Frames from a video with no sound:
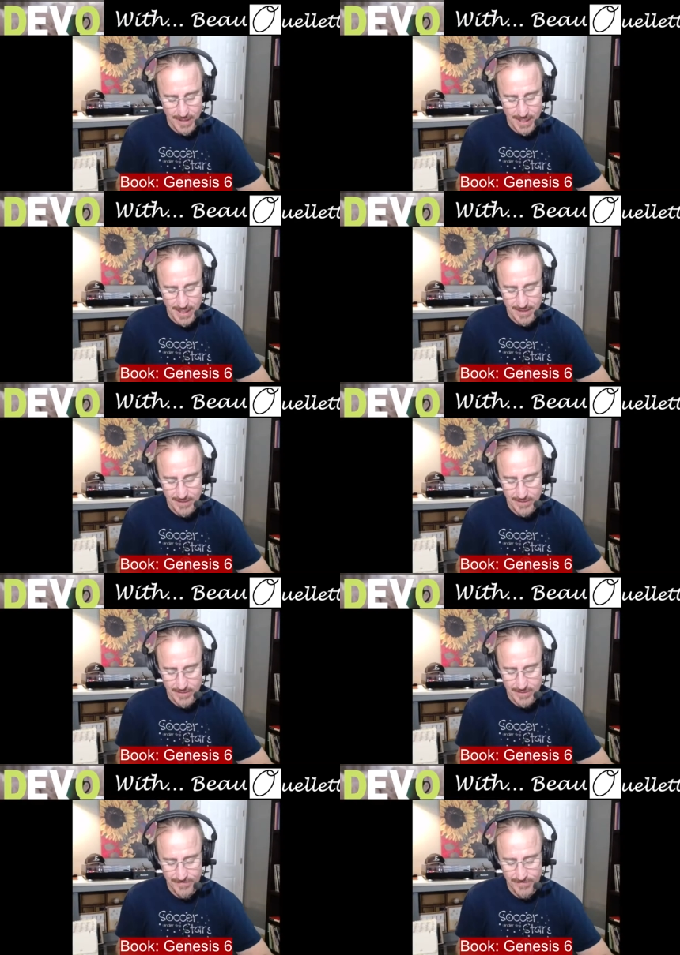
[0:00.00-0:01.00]
God, and the earth
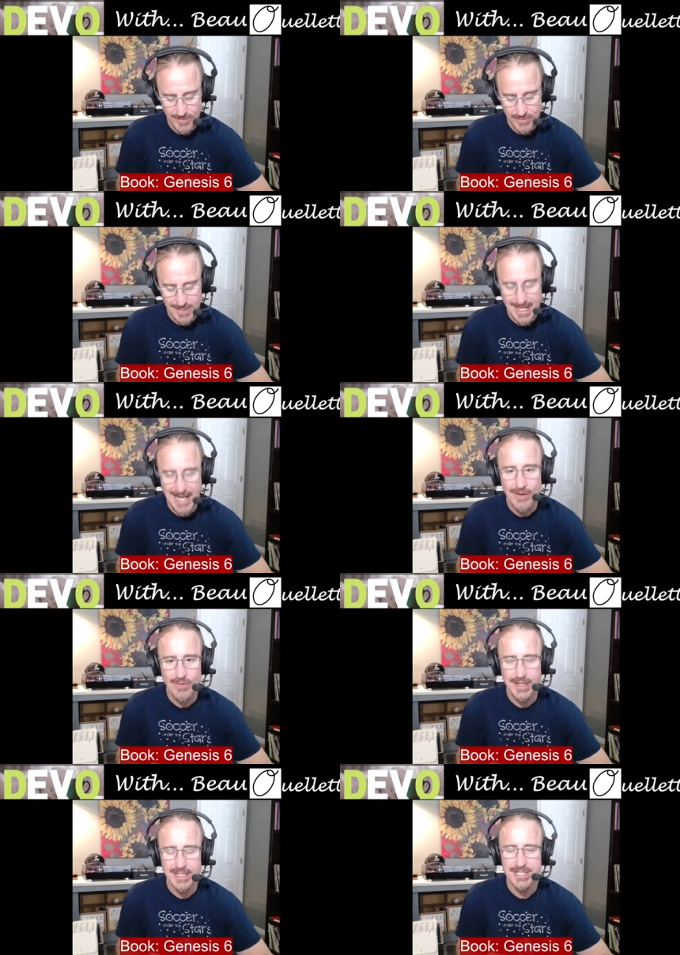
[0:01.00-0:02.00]
was filled with outrage.